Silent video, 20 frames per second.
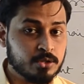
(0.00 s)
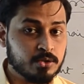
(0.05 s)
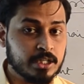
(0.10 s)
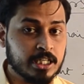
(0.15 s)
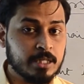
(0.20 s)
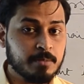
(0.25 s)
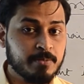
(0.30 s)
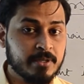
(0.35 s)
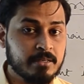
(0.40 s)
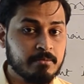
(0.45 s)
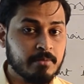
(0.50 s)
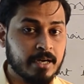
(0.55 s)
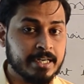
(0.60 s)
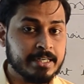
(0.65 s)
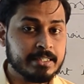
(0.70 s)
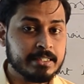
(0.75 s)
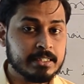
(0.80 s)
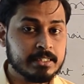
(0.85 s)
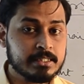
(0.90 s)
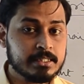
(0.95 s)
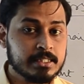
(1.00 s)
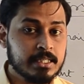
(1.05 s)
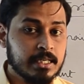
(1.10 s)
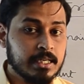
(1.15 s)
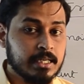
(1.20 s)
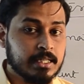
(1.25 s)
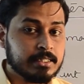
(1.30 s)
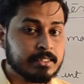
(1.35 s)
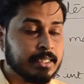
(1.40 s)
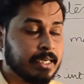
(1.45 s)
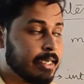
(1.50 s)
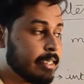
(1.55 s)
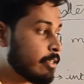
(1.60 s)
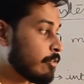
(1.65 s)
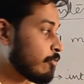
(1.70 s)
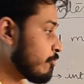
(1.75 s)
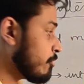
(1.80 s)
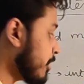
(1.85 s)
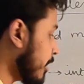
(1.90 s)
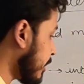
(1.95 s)
to keep in mind is
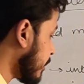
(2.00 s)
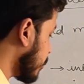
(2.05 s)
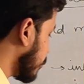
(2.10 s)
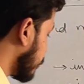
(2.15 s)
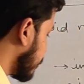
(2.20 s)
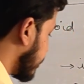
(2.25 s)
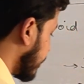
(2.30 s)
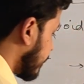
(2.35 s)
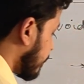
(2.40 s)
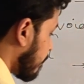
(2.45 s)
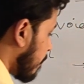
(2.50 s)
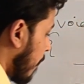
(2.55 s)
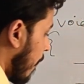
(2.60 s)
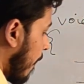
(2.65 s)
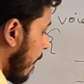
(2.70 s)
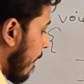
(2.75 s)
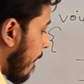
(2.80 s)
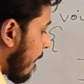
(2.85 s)
that we are using